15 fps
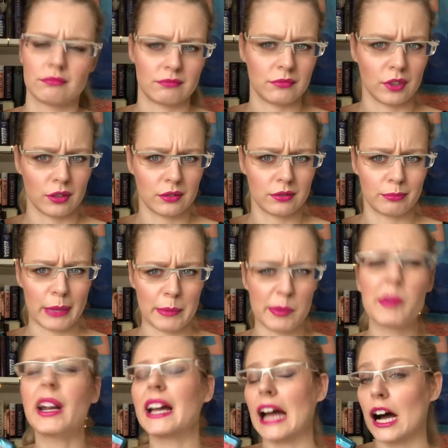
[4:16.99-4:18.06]
Not
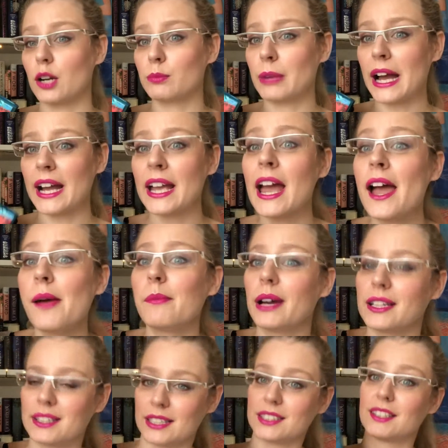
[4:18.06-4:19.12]
paperback, hardback,
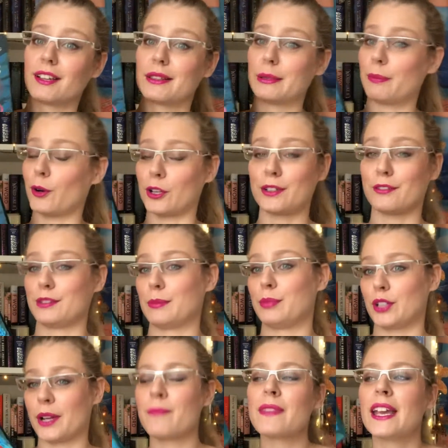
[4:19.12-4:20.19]
but that's not the point of the
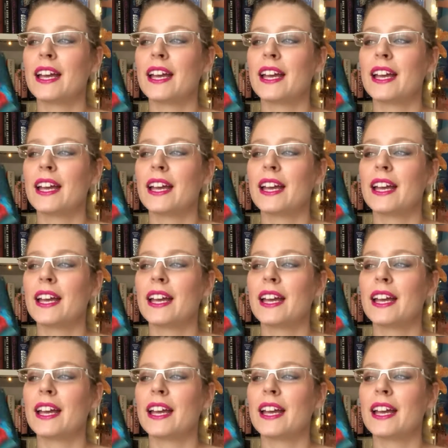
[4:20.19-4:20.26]
book.